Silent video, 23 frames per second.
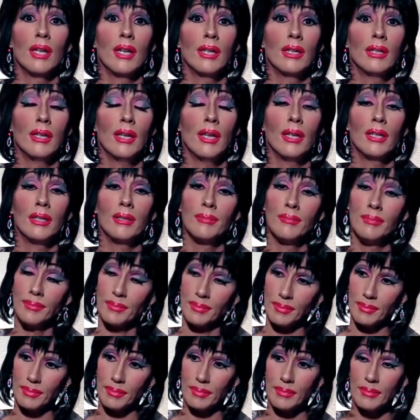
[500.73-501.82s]
John
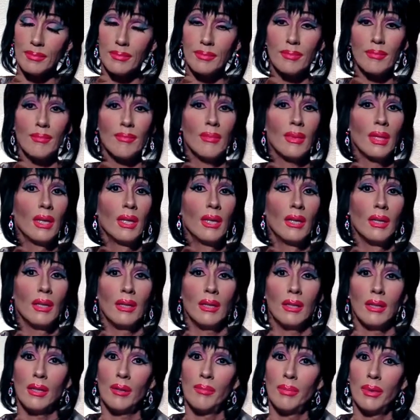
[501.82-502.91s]
Donne,
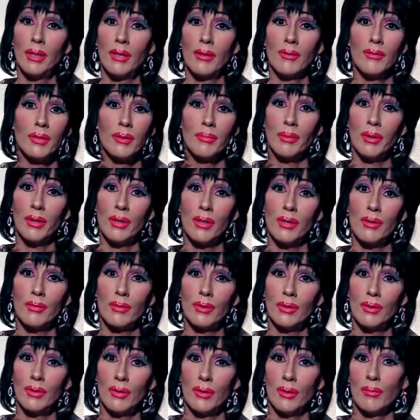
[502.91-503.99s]
in a bit of
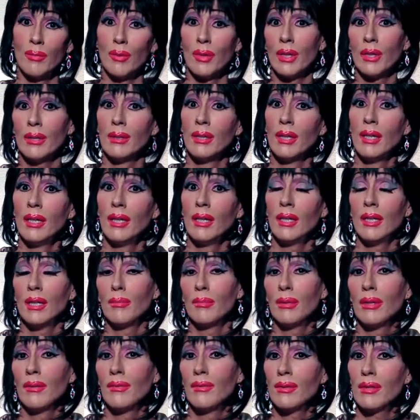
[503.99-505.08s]
spiritual turmoil,
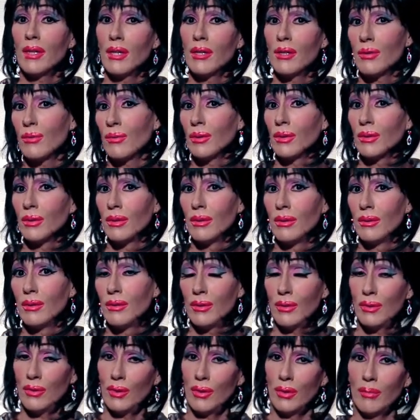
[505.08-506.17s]
in a bit of sensual
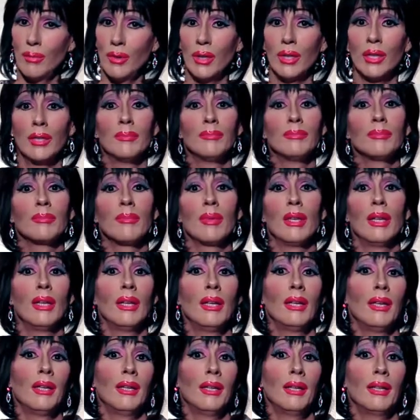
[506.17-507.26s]
turmoil,
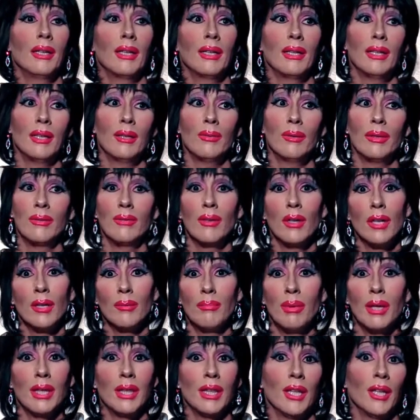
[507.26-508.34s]
and I think we've
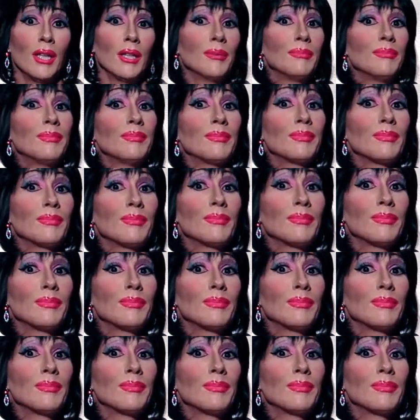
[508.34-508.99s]
all been there,